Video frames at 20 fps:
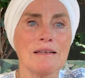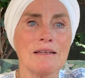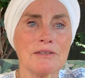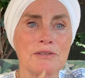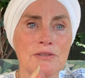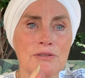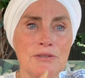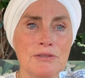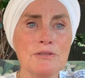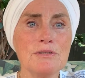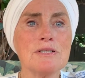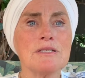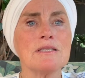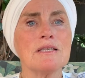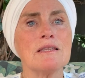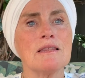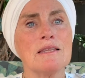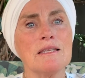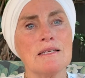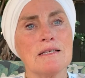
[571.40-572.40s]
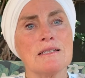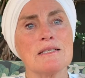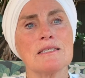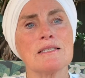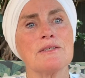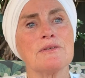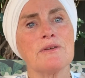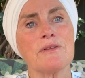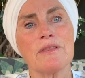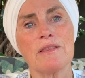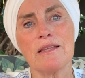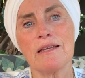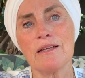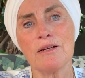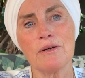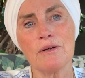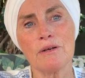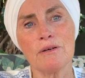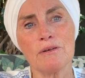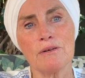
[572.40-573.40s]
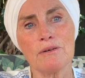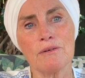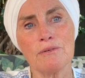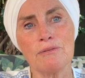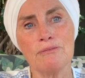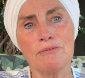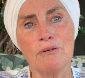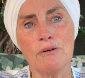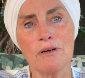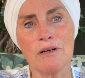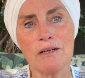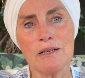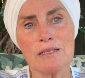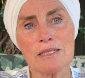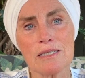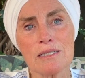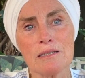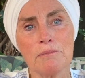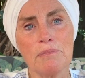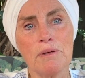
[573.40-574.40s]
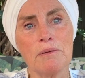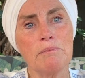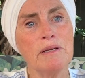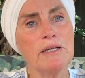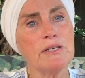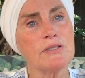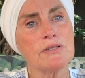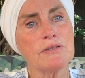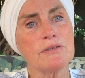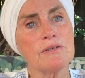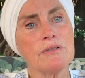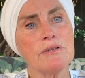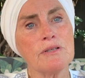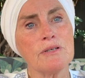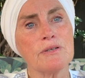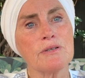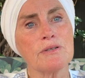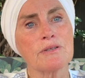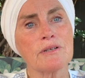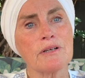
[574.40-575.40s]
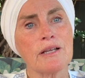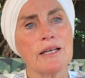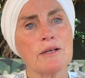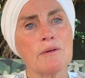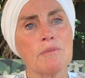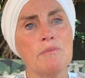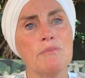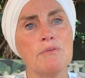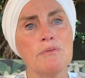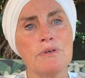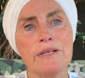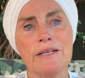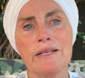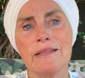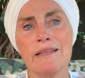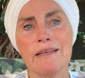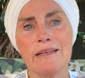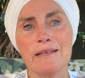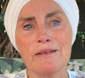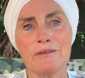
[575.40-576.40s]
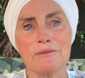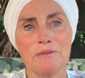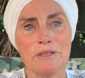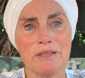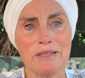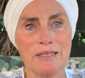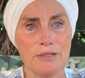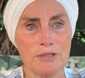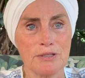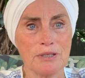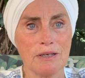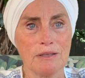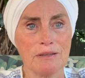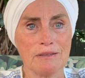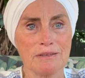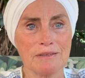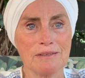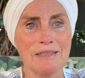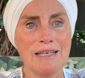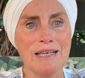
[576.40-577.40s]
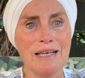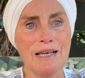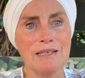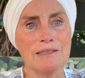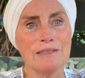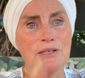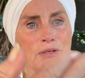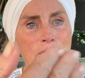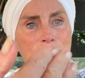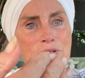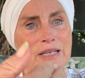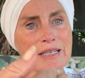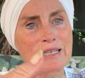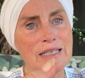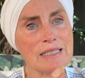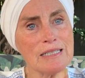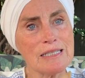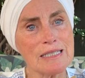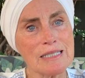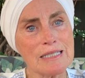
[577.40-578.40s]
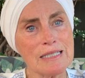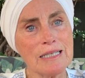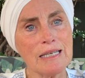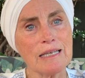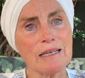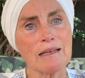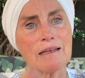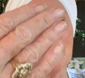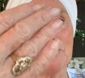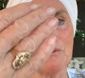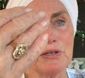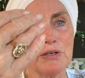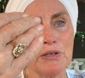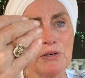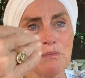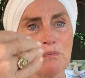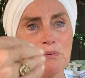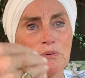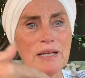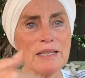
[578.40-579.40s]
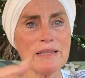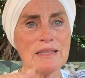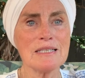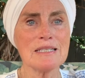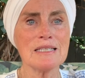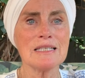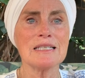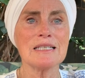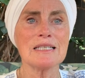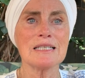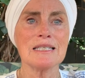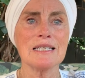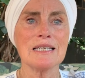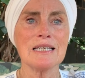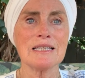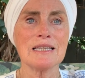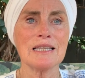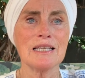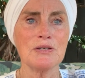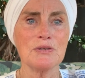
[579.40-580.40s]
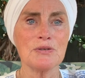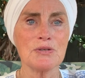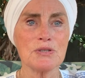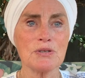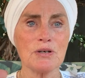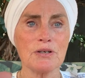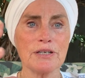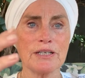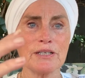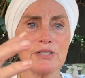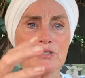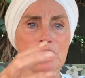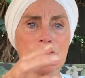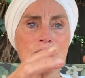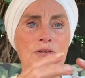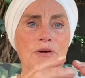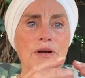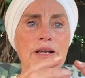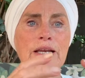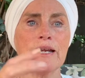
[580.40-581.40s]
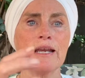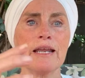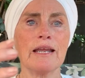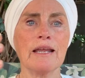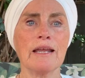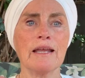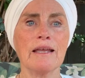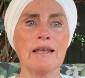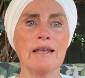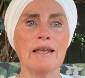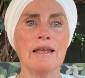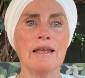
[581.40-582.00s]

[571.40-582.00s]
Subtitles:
use the things that are there for us, but make sure that you're like breathing with each other, that you get in sync. When your breath is in sync, then you start entraining